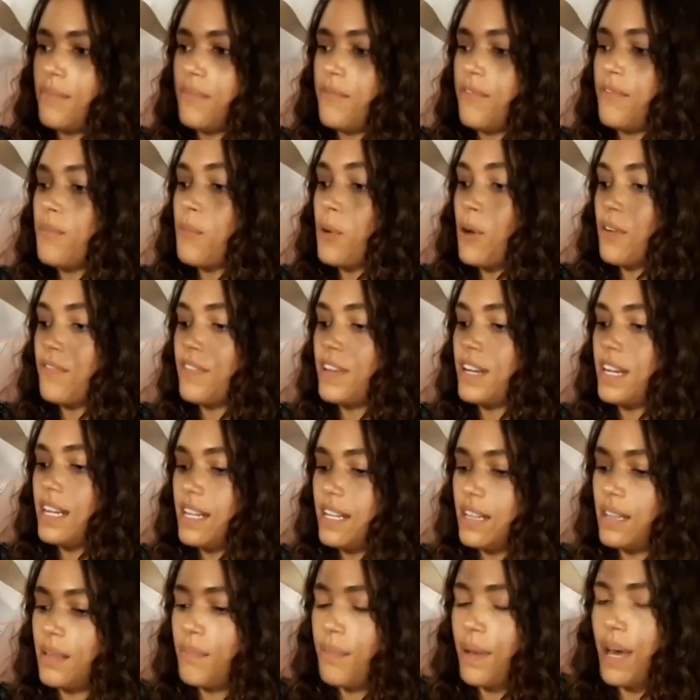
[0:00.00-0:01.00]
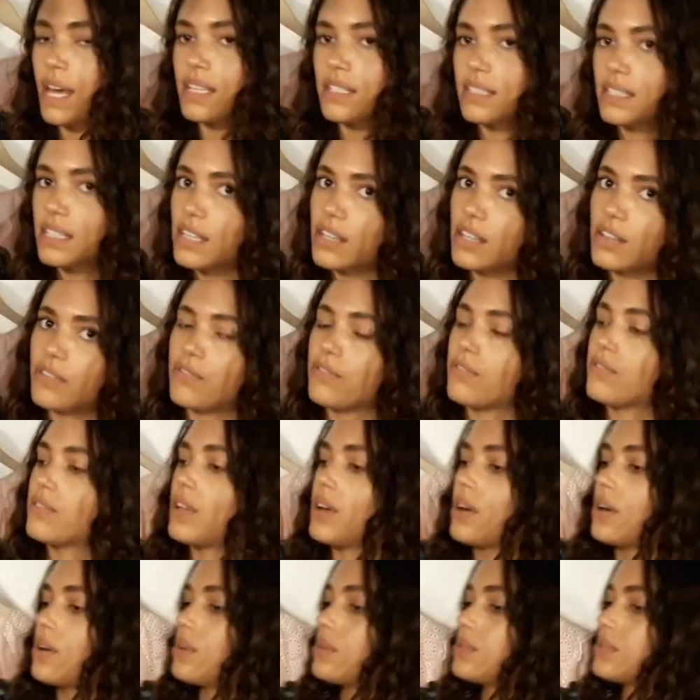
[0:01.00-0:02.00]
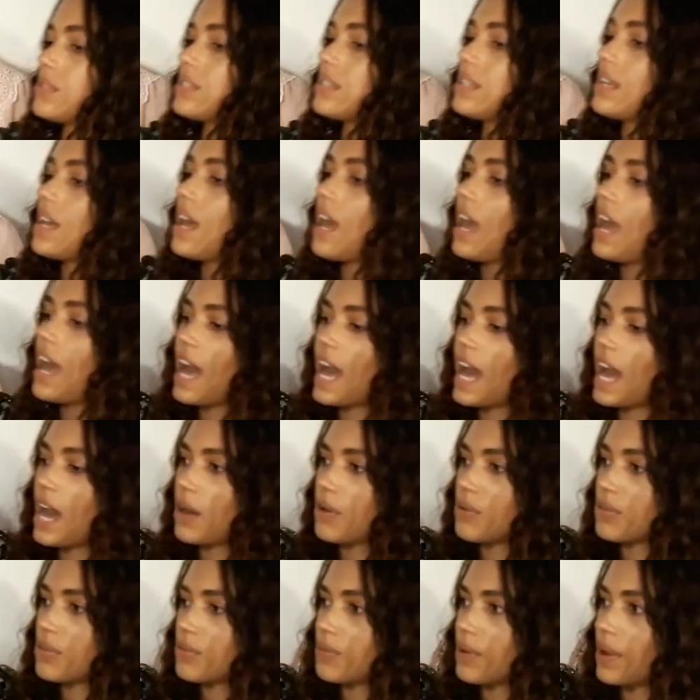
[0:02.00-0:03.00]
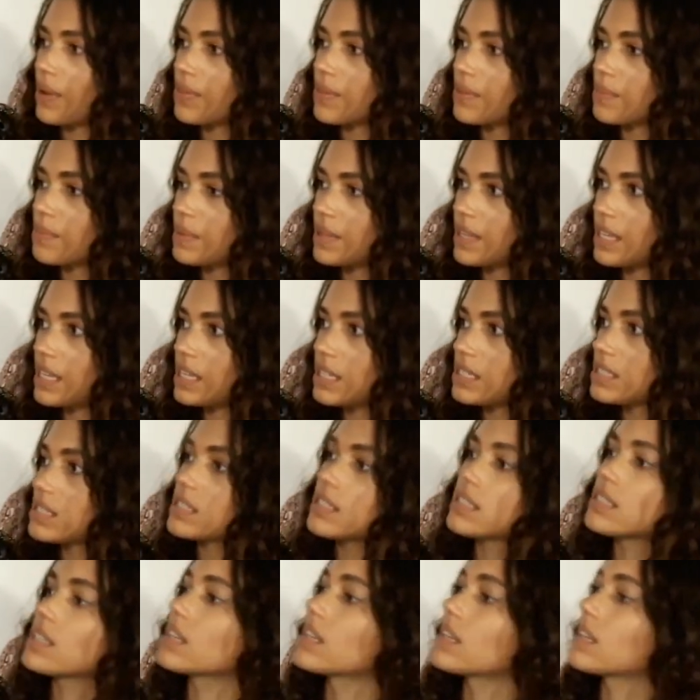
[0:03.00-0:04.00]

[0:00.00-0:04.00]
more fitted in the bust and then flows out throughout the piece.